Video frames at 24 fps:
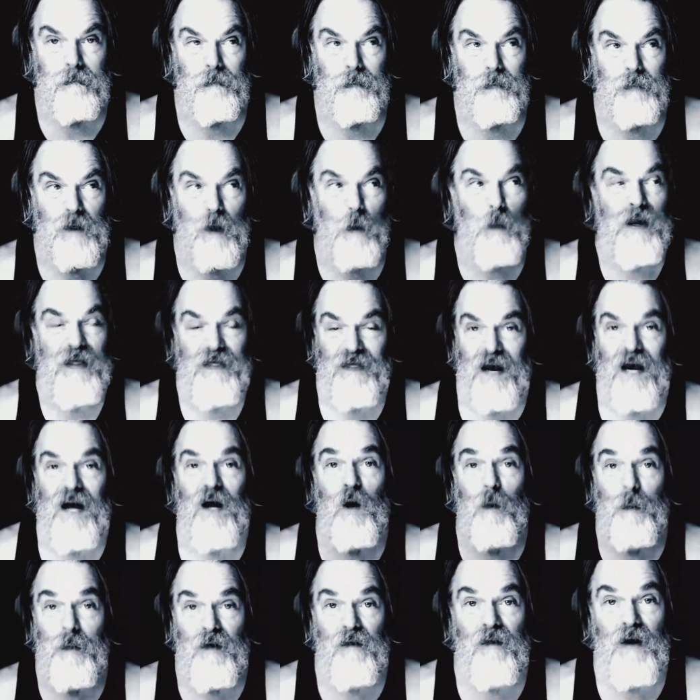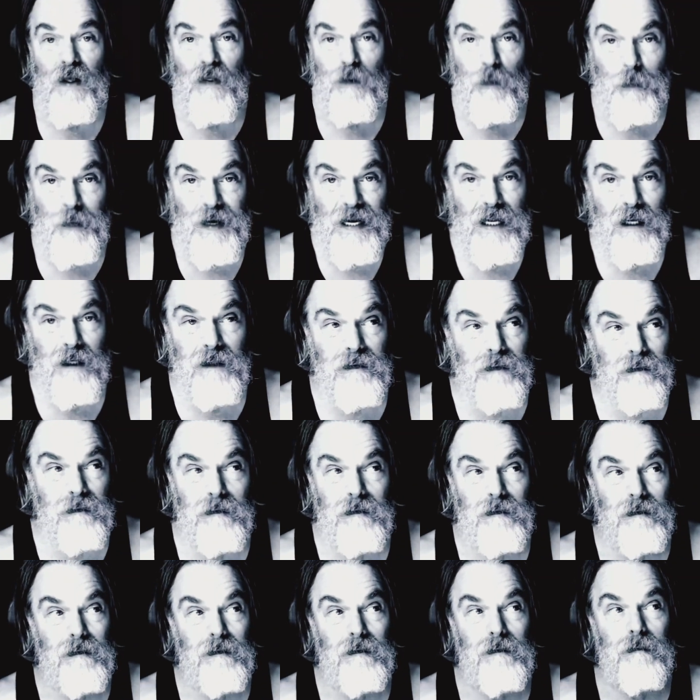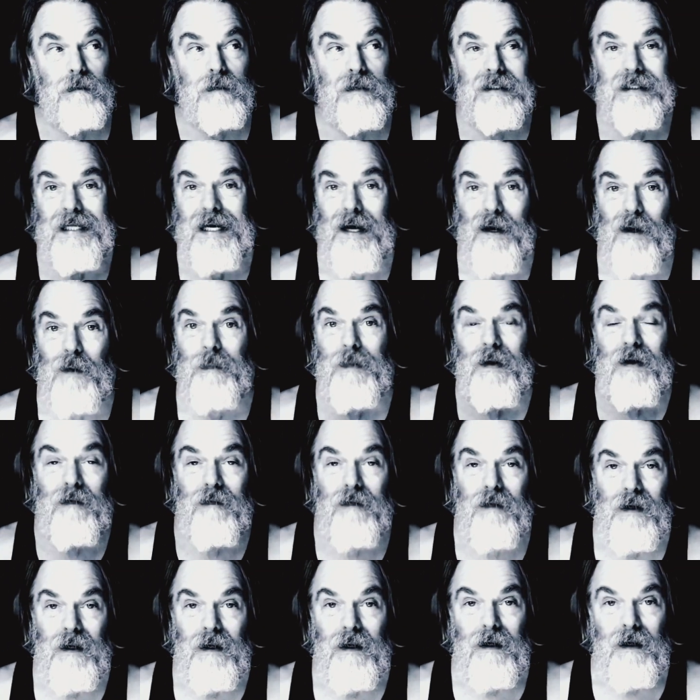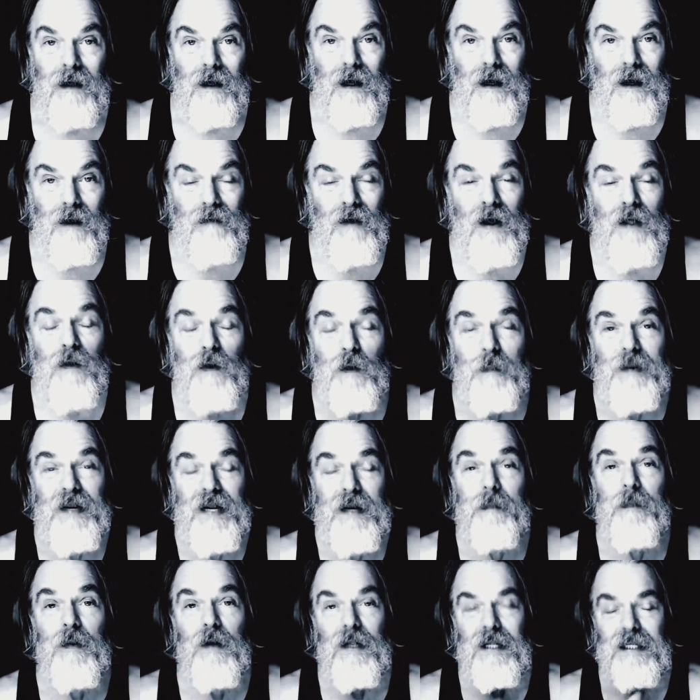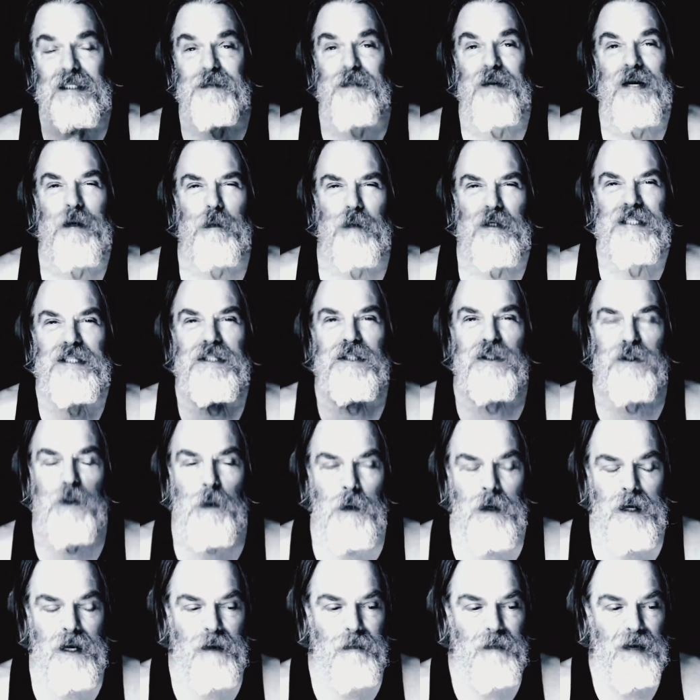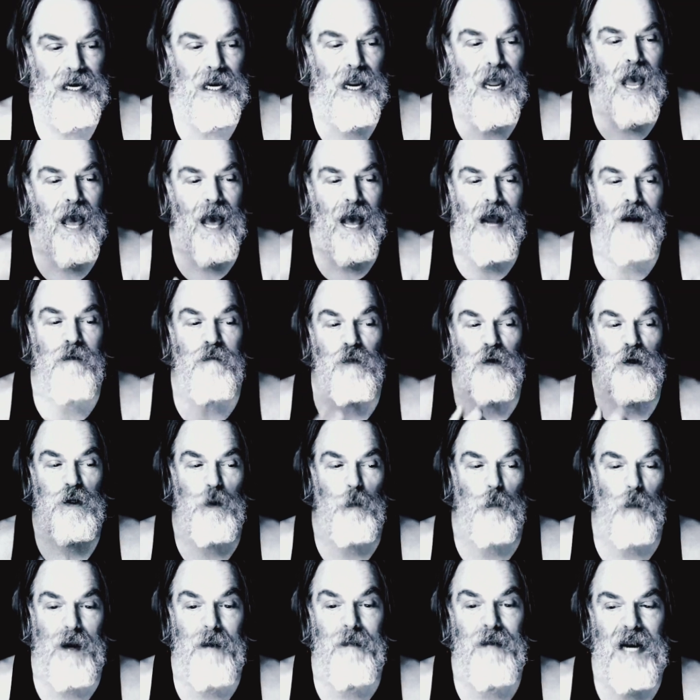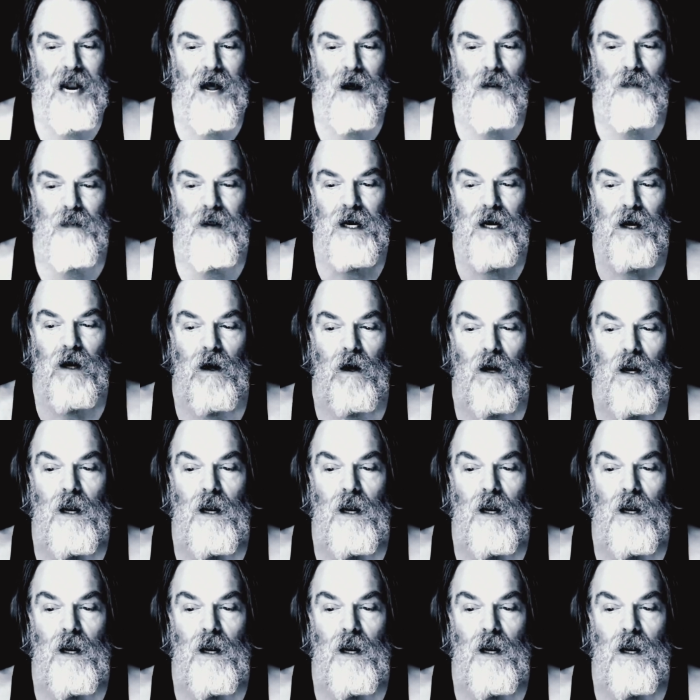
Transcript: with the help of other men, with the help of other people. It's being restored in me. And for you women out there,